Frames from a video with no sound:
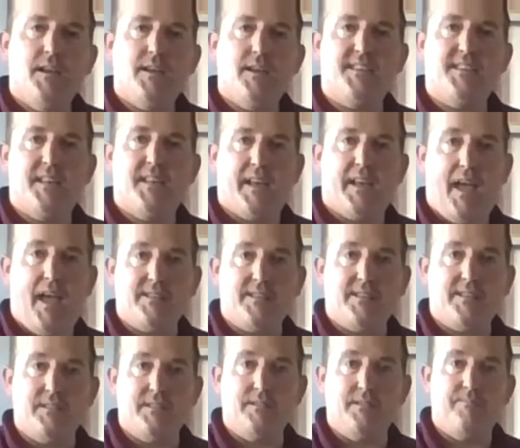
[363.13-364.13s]
acetic
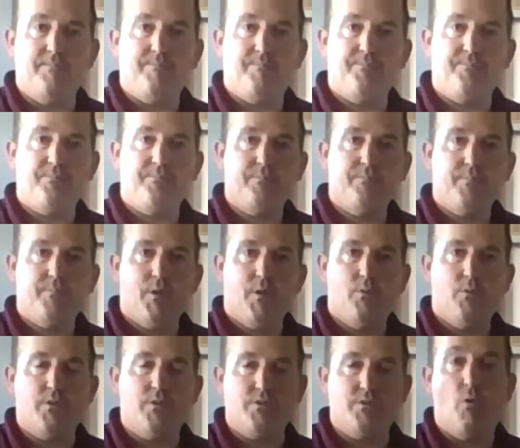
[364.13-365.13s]
acid,
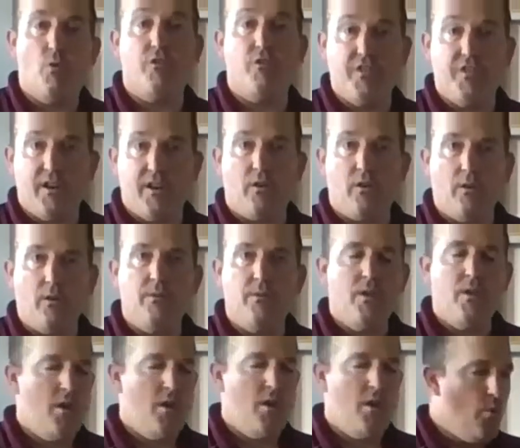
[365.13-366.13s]
or vinegar,
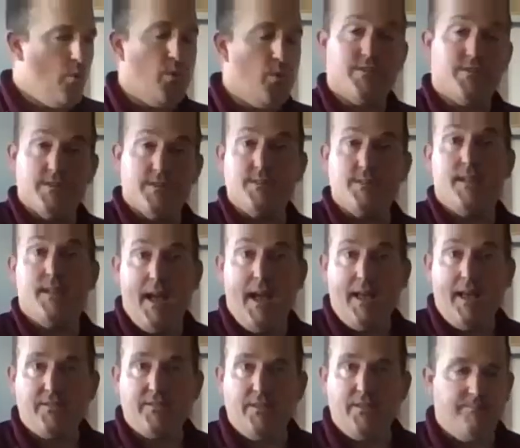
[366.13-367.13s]
which is an
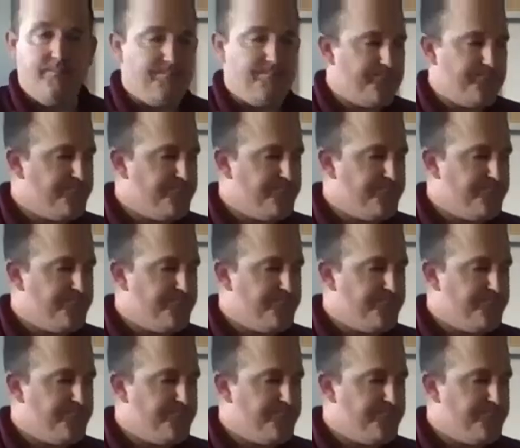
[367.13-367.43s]
acid.